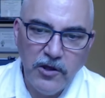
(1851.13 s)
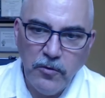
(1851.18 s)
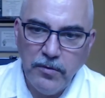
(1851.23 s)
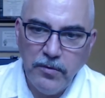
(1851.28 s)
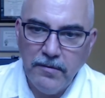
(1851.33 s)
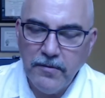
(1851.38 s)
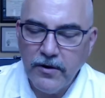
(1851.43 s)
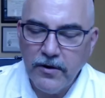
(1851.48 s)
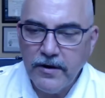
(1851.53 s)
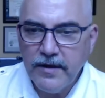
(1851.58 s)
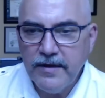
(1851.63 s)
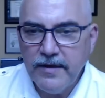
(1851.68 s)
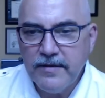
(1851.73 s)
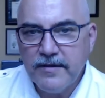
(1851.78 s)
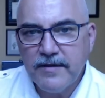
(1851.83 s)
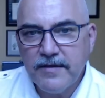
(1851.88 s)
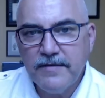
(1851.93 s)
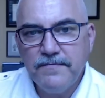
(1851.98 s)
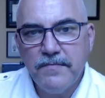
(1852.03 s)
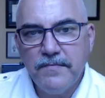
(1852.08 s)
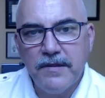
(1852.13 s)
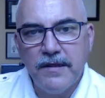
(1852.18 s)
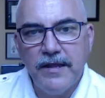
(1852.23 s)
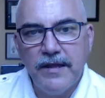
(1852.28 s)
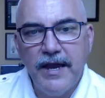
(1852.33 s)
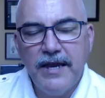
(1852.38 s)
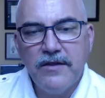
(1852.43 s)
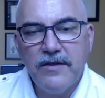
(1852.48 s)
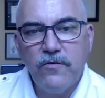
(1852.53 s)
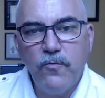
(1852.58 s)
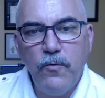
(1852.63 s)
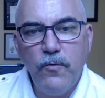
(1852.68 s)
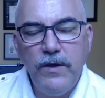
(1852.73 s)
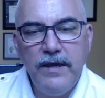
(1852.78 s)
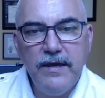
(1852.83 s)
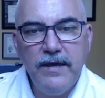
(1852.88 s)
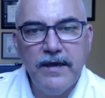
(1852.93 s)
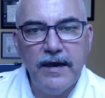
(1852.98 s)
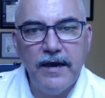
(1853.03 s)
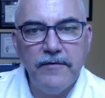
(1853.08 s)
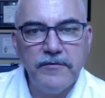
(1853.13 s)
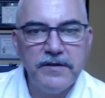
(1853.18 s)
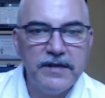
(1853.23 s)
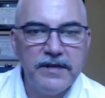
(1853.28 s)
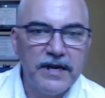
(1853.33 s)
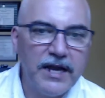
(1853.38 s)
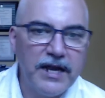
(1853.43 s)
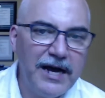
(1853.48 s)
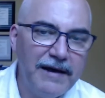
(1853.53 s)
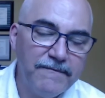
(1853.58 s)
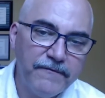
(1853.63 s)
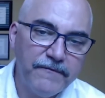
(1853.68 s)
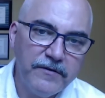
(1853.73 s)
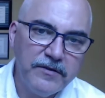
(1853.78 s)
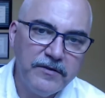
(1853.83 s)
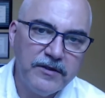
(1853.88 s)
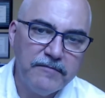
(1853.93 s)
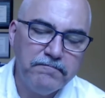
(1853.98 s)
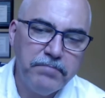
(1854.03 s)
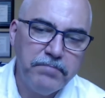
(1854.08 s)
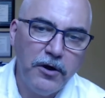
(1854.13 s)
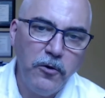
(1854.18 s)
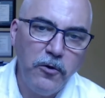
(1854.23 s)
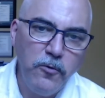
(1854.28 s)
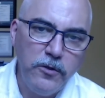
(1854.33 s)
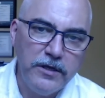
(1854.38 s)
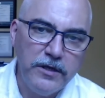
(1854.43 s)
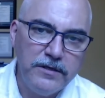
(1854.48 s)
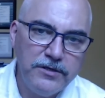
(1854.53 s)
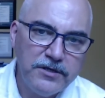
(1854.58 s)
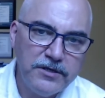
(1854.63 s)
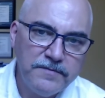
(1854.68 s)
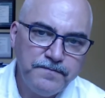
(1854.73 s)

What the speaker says: markets, last week I was at a conference in Poland.